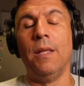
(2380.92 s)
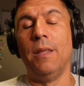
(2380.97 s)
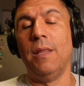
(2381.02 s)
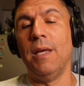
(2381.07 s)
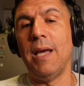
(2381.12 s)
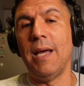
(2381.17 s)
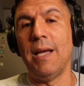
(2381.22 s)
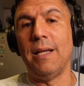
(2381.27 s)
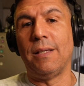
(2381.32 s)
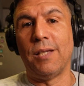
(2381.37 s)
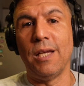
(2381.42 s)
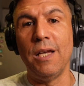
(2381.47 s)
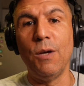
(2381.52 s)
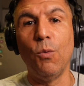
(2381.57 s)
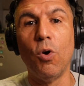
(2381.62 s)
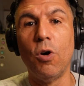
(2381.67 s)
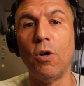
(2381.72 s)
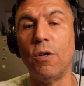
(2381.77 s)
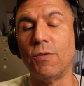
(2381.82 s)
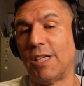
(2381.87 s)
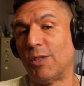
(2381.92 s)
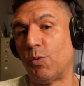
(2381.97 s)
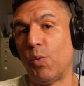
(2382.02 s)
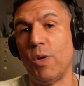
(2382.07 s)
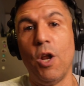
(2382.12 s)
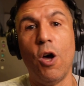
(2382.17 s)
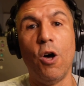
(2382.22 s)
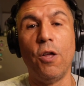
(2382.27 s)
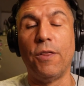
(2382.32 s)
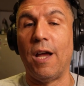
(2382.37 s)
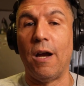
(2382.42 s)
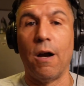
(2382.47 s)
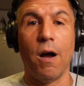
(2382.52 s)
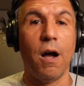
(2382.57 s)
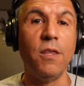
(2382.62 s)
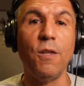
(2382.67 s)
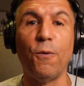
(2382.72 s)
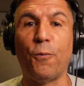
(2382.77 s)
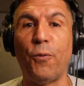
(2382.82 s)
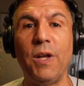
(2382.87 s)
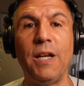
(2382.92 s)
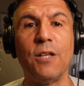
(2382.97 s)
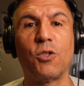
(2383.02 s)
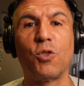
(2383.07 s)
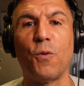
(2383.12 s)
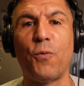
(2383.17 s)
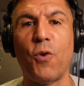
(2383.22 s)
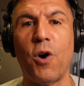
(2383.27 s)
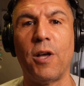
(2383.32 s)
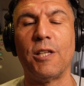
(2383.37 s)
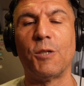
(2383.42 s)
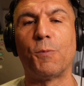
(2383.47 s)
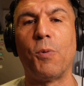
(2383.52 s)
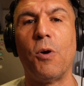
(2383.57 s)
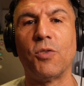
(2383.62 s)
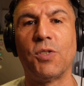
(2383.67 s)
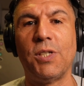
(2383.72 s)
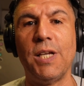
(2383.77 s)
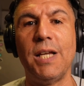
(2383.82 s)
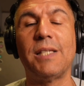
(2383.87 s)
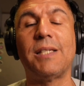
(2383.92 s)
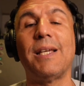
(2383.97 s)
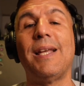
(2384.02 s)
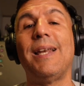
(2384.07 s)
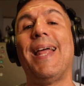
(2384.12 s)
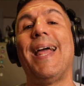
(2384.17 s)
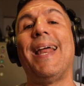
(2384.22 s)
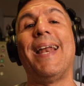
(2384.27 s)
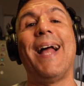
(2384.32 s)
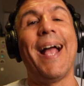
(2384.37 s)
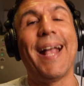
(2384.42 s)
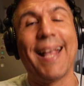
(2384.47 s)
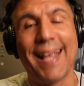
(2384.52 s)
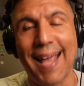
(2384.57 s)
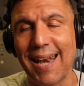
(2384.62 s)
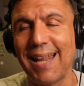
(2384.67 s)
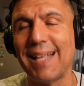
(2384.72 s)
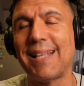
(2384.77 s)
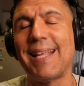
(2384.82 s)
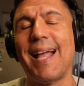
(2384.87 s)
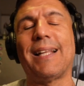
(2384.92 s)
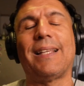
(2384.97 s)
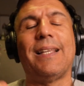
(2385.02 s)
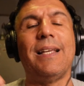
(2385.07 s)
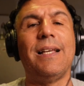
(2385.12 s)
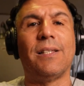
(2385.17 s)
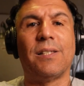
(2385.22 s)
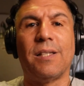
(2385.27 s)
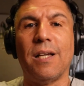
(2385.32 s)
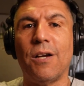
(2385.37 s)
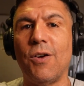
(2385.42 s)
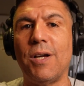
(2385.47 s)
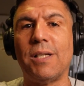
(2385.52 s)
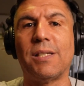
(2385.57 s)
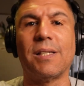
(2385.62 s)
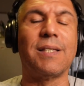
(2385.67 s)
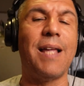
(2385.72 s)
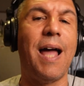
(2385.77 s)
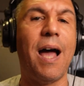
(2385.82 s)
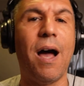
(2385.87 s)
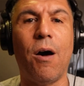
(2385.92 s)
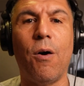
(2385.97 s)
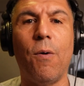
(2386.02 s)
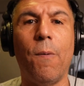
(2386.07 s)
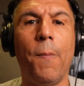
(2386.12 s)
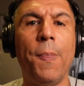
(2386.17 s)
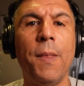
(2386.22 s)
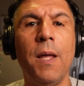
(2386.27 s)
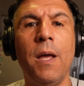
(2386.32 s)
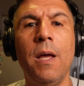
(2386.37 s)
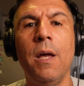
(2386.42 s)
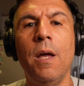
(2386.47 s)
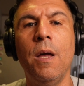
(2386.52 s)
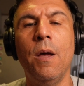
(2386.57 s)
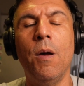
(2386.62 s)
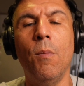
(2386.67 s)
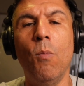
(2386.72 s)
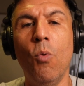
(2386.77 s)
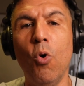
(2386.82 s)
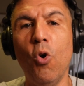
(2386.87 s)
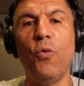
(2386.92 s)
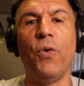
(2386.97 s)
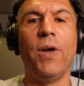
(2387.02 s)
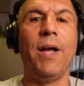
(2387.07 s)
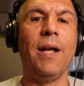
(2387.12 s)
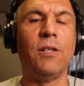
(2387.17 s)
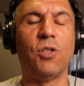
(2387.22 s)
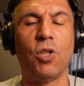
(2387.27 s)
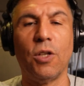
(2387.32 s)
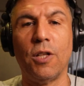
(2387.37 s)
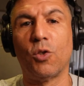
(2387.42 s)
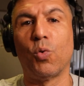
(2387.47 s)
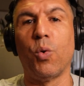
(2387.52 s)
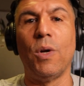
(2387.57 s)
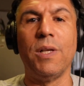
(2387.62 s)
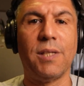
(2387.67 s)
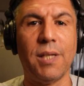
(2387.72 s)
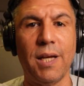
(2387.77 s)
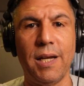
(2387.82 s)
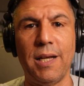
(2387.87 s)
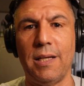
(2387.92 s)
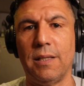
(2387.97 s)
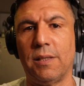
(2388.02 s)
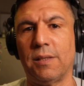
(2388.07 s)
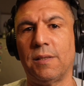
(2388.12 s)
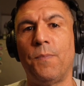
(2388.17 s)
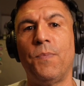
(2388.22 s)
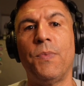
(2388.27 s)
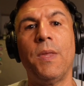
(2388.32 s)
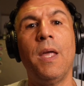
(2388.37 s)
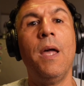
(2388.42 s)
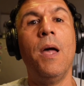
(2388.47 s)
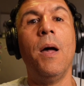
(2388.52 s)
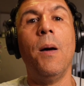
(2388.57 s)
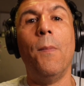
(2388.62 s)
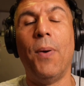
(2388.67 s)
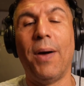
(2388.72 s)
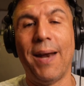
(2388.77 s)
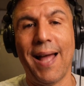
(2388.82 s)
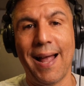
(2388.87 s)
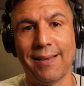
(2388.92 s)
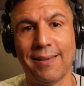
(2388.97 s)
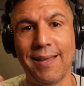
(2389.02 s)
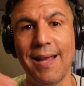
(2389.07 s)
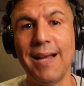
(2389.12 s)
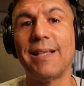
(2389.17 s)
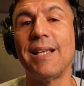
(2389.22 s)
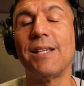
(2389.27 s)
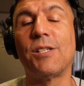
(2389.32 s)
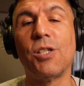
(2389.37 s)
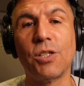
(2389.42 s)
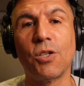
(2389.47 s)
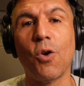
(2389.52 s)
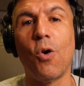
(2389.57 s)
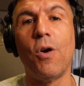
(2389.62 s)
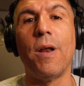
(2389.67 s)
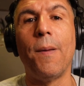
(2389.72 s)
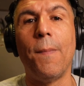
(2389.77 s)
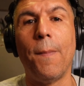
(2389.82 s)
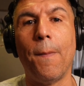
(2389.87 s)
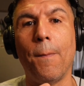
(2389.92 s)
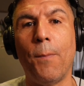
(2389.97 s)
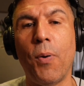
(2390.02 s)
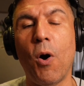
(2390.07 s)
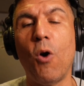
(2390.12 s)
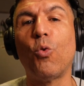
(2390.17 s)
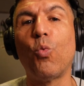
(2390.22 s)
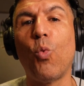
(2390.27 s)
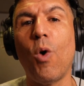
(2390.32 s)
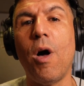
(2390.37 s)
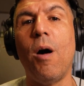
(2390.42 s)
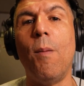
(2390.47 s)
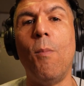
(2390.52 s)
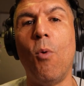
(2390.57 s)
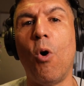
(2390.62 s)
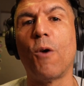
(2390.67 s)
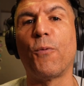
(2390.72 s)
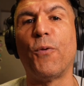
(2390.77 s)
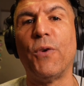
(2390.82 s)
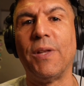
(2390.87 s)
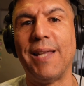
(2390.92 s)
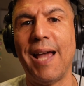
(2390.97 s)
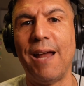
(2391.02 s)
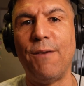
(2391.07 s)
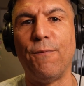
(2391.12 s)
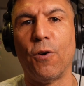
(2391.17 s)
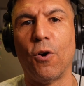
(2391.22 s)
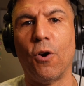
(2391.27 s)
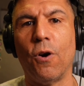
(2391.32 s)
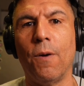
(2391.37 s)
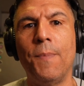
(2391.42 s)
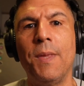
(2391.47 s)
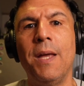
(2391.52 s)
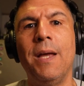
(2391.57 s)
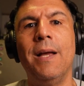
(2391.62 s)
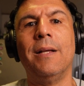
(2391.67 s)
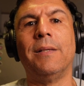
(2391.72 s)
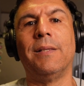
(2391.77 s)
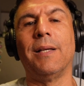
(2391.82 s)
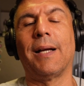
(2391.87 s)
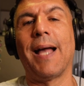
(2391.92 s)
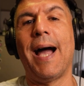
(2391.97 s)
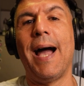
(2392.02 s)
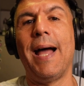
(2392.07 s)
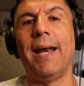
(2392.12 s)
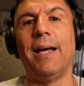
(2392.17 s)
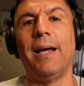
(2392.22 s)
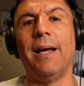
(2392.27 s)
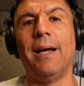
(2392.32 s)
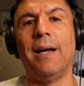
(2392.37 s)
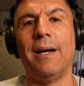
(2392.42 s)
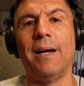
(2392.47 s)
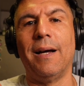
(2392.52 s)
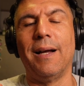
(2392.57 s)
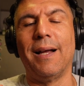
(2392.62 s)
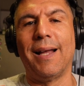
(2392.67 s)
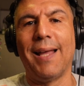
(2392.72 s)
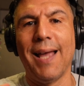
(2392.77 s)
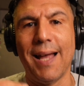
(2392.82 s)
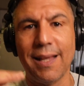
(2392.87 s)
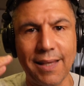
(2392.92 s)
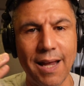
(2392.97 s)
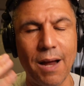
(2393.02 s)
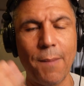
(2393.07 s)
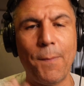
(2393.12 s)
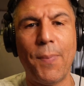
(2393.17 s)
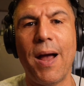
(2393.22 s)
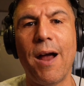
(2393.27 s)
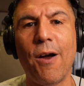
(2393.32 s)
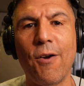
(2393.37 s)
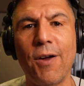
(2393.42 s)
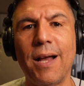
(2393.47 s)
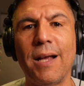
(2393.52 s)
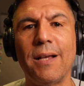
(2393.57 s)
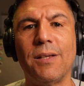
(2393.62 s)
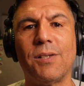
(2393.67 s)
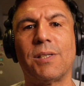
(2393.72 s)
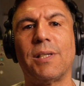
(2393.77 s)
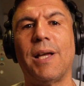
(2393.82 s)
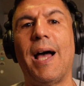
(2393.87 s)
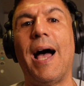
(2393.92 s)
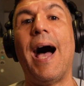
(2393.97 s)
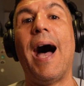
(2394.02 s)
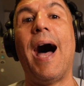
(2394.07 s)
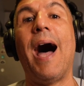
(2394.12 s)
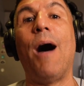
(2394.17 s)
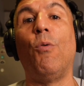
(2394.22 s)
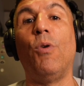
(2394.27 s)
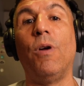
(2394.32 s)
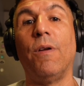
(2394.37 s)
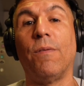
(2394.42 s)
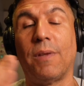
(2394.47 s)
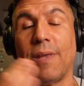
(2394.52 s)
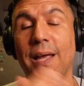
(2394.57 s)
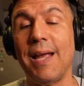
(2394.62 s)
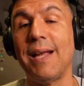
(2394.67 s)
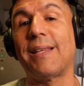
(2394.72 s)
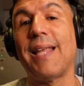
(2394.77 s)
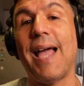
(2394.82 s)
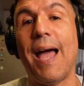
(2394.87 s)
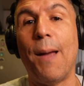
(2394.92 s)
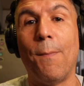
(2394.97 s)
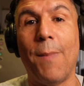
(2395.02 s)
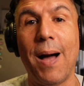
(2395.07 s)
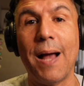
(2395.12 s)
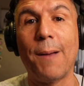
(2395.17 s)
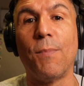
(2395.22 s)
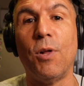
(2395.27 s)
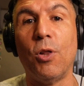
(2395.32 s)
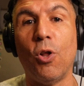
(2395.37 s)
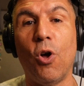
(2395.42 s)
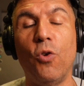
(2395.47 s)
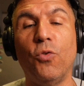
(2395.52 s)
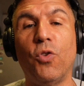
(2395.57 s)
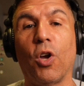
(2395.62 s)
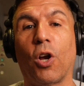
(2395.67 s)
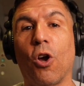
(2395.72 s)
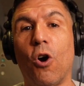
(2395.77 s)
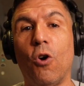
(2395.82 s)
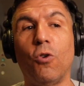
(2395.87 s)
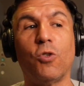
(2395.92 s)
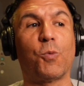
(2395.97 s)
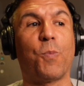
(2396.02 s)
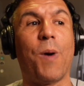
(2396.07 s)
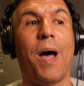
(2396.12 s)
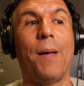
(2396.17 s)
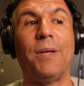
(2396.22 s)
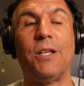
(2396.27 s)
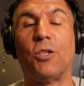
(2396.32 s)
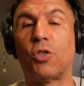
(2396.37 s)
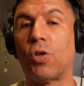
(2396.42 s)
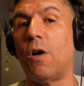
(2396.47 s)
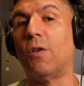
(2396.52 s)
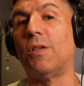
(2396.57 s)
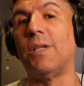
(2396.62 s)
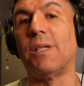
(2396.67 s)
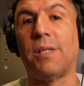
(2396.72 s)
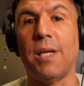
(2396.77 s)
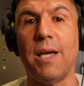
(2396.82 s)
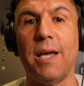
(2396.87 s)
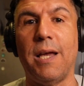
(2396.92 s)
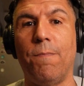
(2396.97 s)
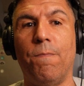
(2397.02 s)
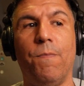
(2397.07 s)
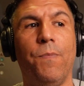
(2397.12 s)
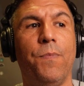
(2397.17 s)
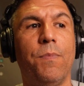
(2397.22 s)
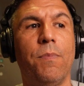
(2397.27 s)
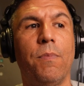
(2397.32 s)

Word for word: The T-Wolves, as we know, they're undefeated so far this postseason, and I get it that the series is now moving to the Twin Cities. But I think this is going to bode well more for Denver to kind of get their bearings. I would think that Mike Malone, the coach, probably told the team